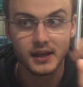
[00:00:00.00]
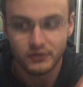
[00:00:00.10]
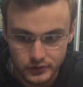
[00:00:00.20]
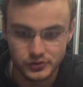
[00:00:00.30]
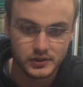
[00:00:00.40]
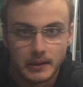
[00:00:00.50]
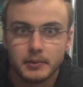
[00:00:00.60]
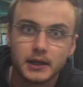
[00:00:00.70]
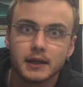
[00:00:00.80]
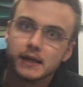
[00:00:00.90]
if you're
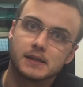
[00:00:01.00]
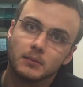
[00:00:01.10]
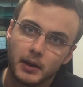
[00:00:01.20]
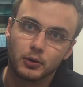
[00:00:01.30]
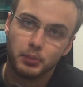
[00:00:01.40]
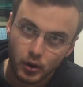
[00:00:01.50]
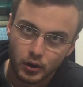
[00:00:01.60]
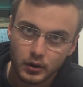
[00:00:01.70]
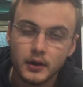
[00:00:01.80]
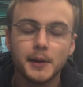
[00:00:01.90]
slamming it against a metal
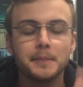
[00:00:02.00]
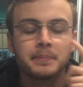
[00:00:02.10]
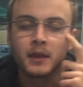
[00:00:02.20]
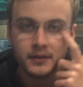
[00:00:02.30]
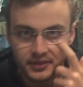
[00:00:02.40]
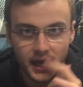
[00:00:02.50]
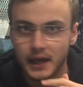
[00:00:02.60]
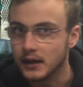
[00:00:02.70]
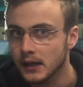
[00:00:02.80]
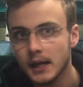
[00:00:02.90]
pole
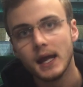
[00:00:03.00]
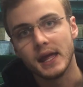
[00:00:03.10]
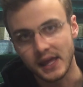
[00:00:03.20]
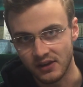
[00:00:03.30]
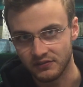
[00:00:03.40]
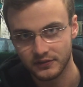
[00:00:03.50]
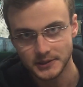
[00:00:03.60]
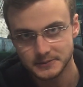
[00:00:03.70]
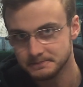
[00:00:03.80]
than if